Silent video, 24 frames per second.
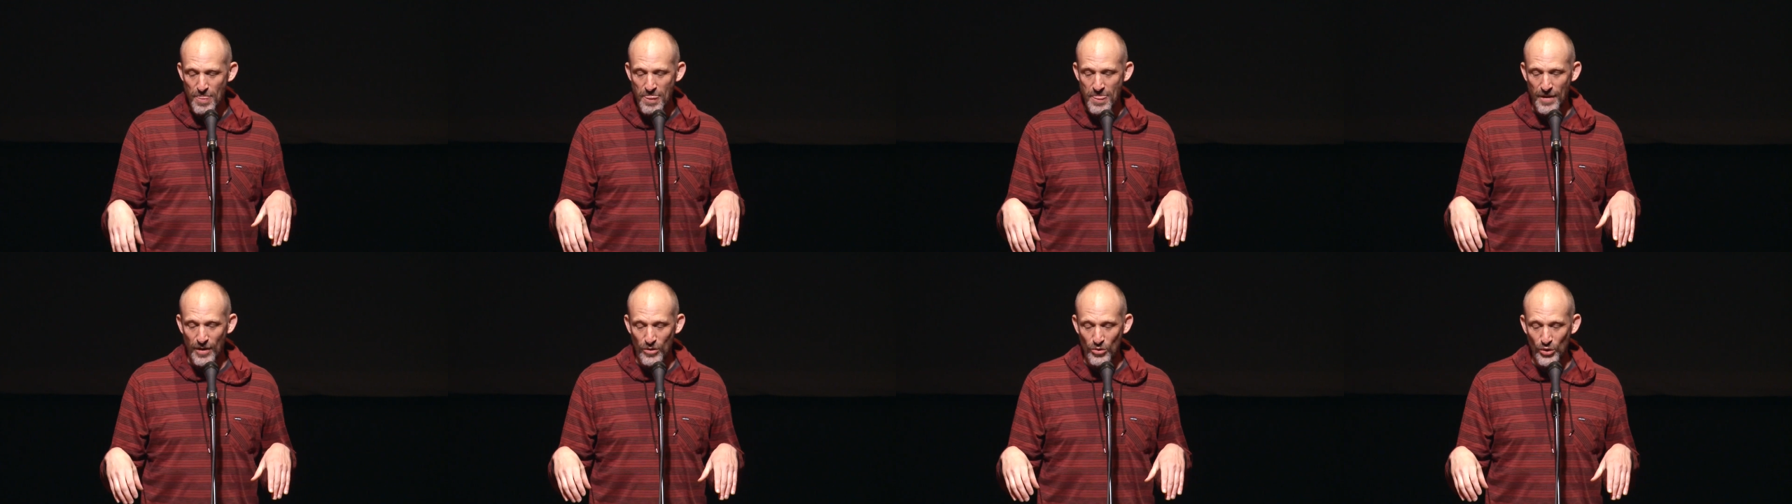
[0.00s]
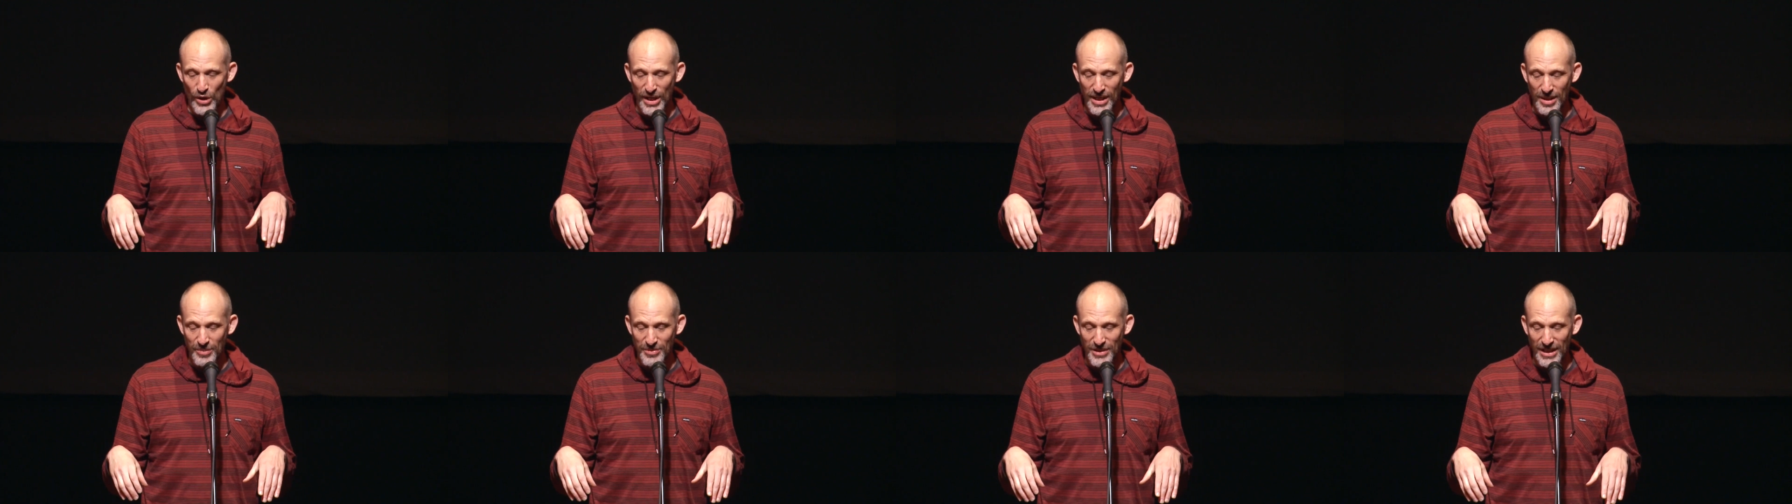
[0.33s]
I
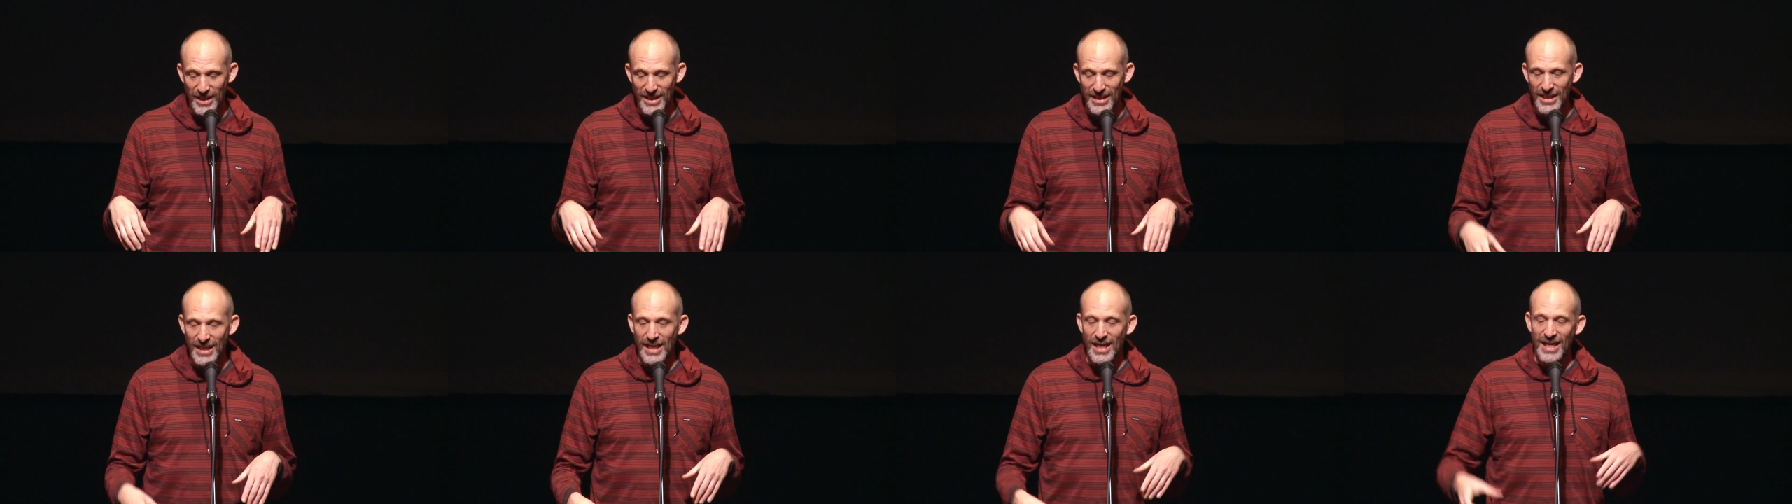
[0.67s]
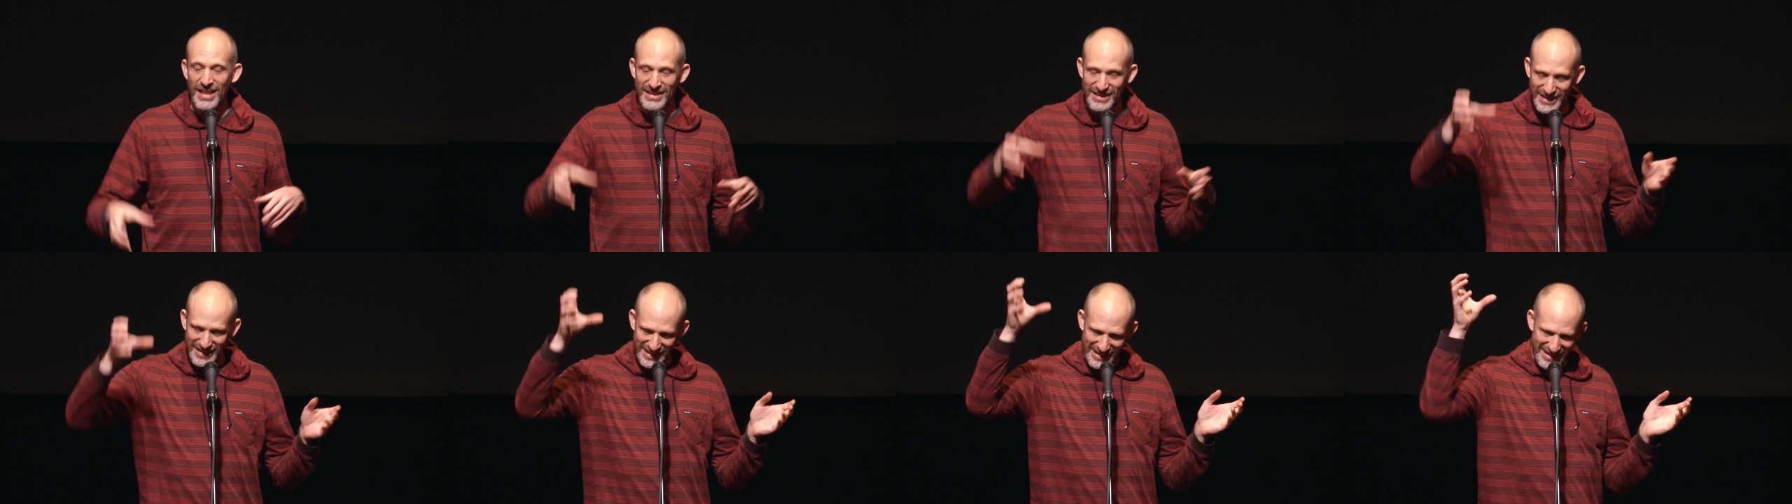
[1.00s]
run up there.
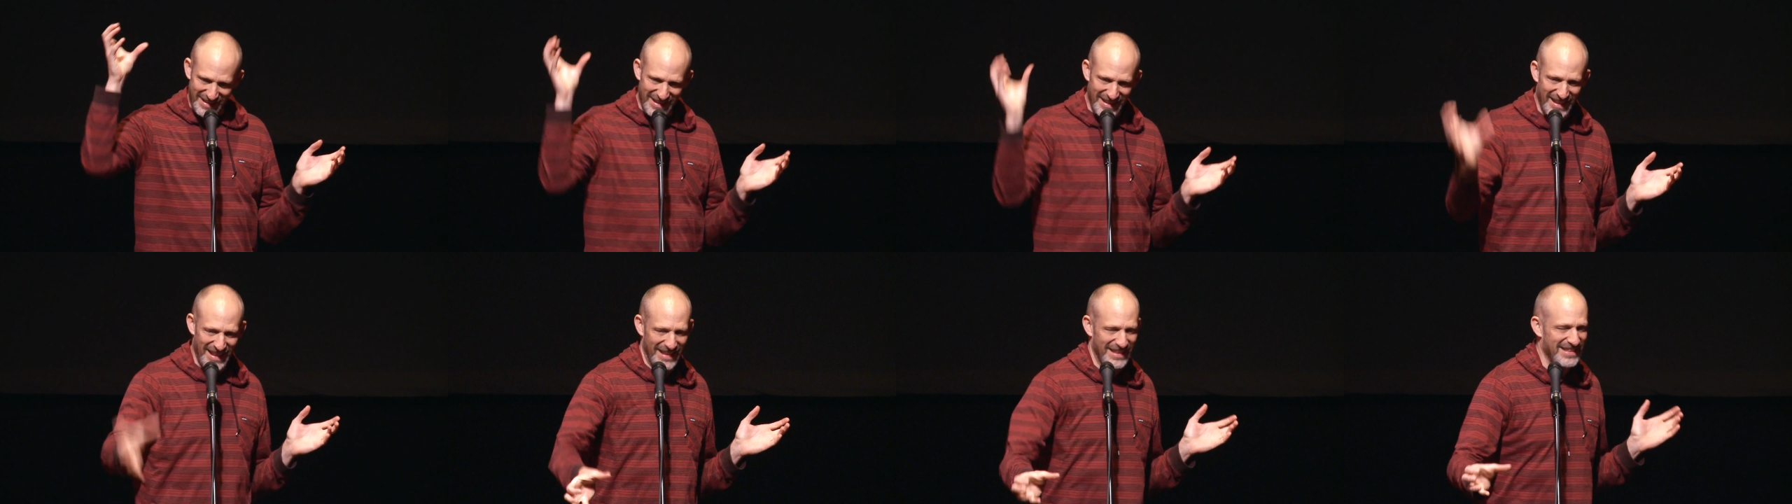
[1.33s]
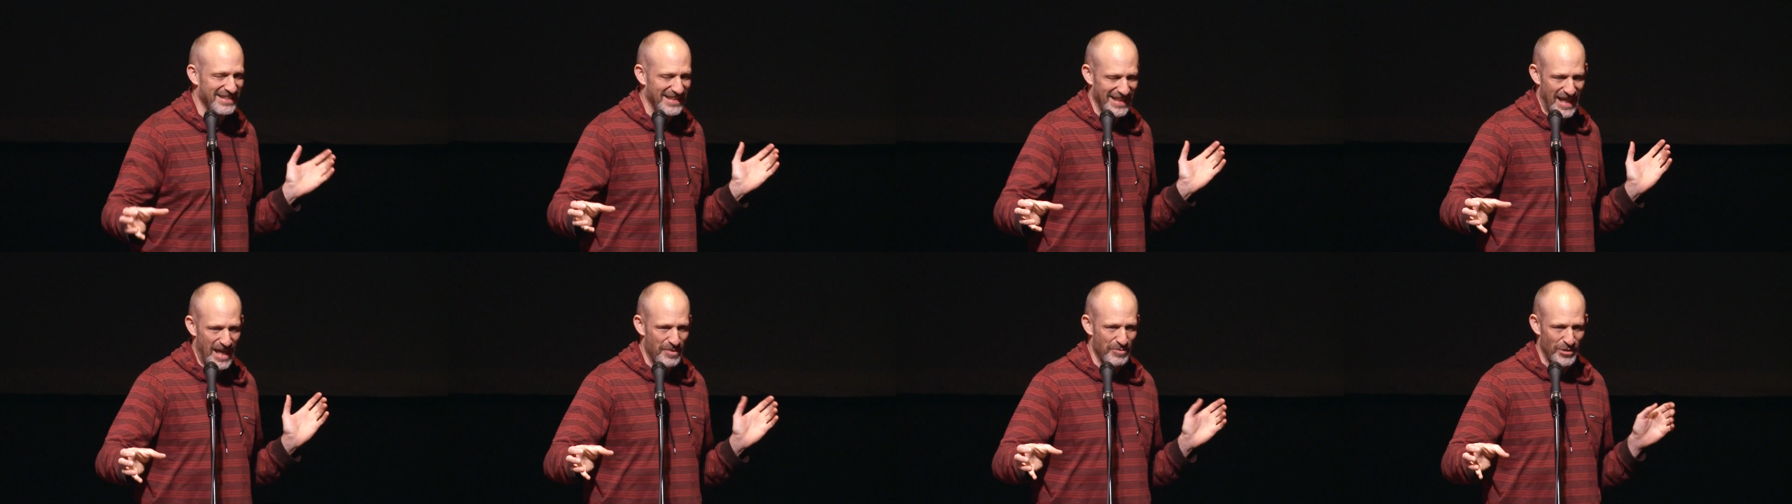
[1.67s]
I
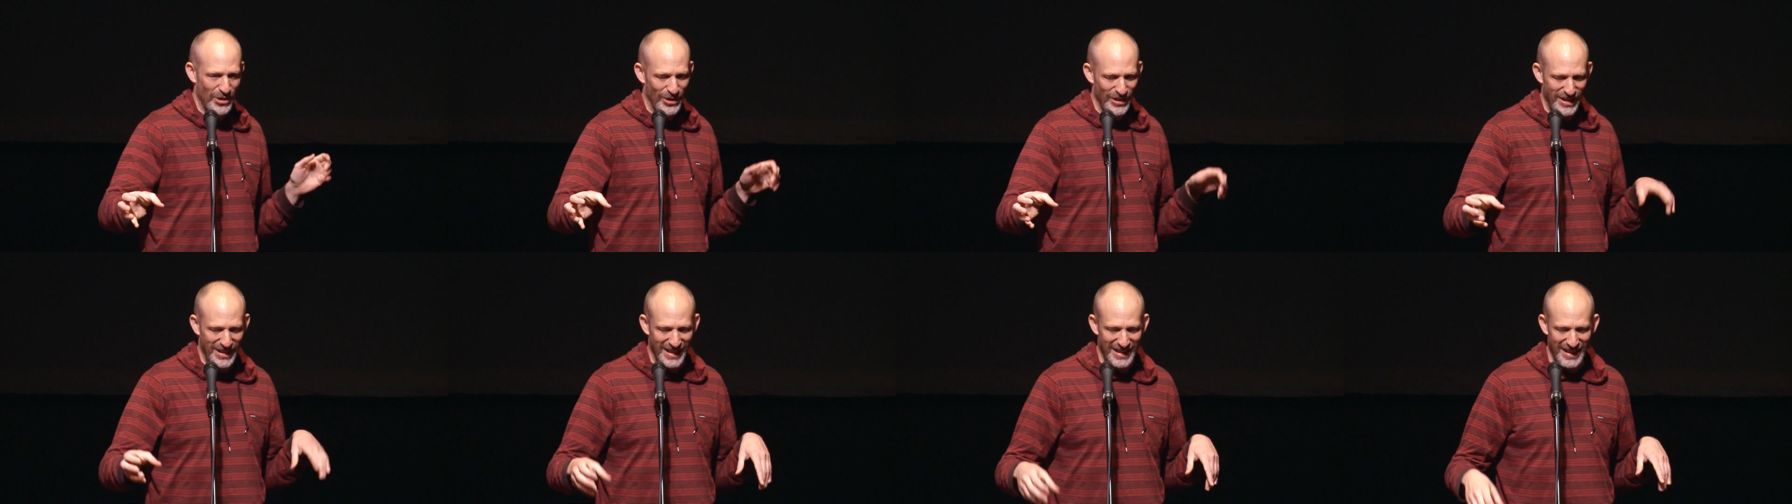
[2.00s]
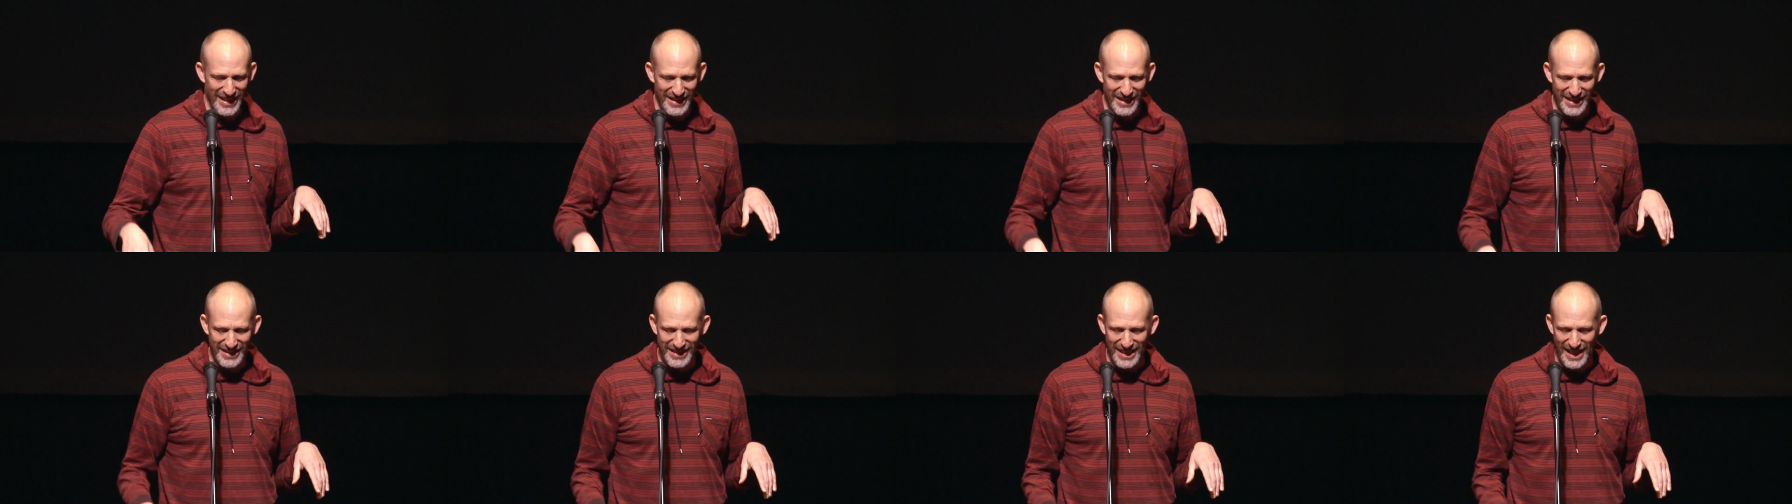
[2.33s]
slap it on
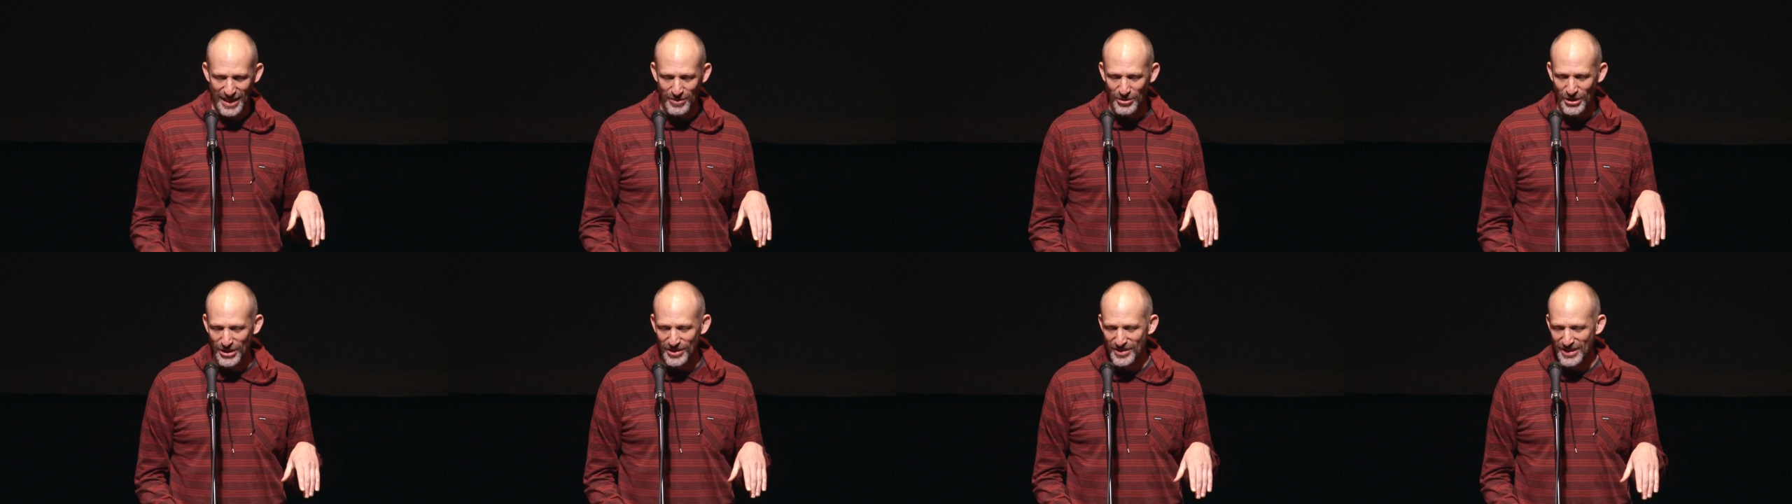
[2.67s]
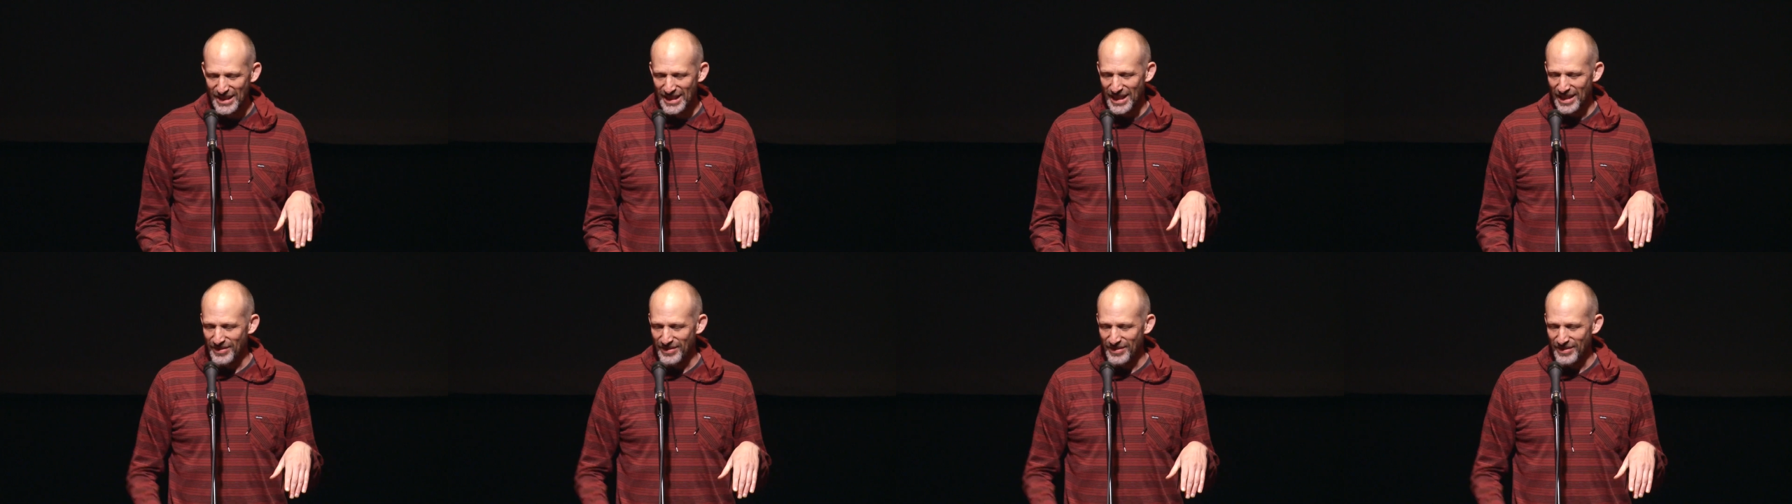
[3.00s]
the table.